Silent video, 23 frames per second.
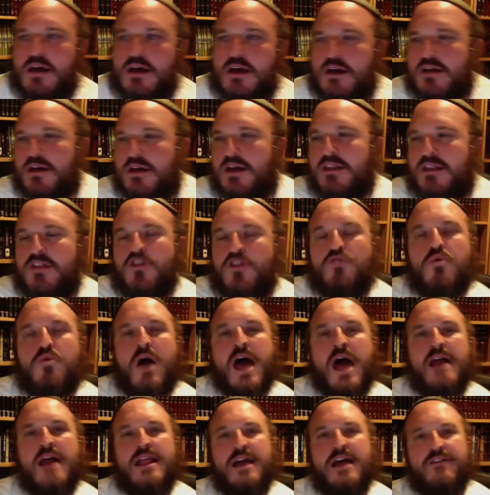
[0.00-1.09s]
a little
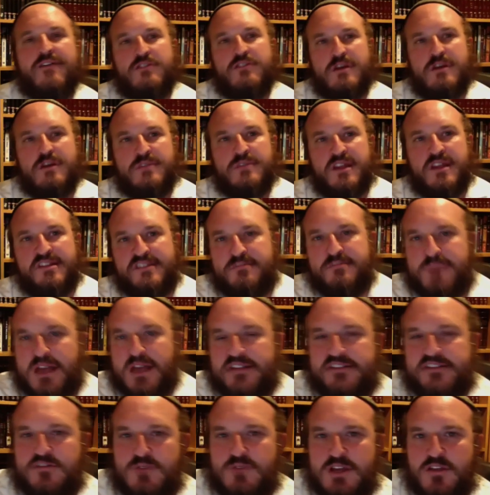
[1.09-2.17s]
while after Reb Nassim
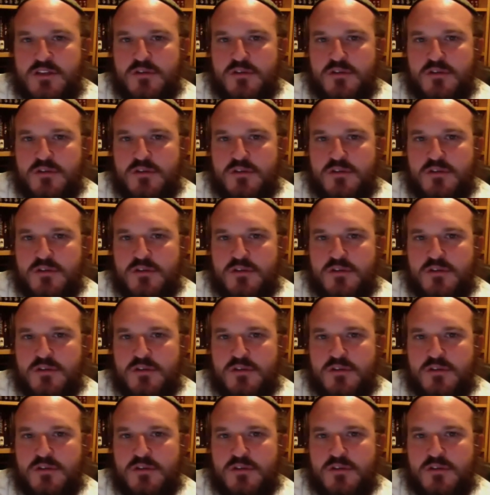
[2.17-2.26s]
passed away,